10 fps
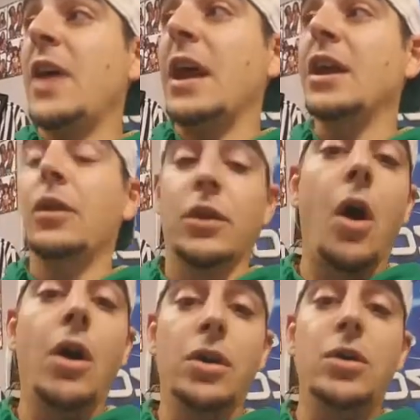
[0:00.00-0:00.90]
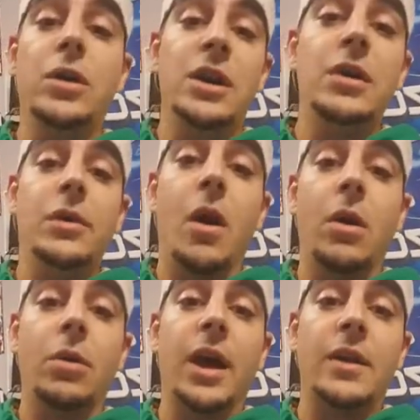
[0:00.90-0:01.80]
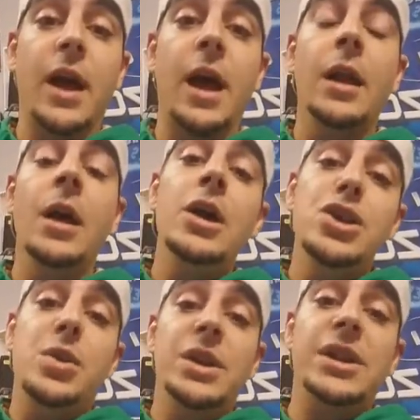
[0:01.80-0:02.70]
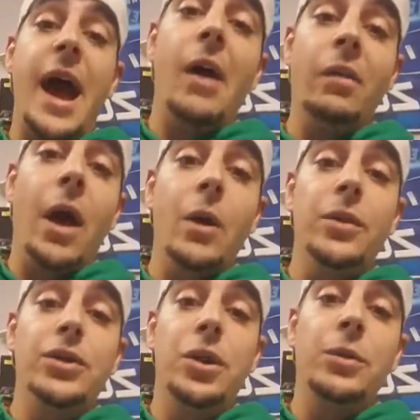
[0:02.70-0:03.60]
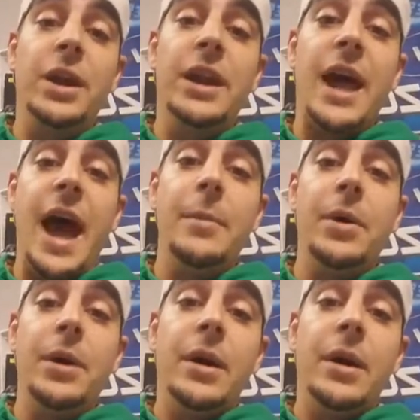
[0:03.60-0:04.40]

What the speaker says: They can hear the call. You can hear the calls like that. You can download the TuneIn app.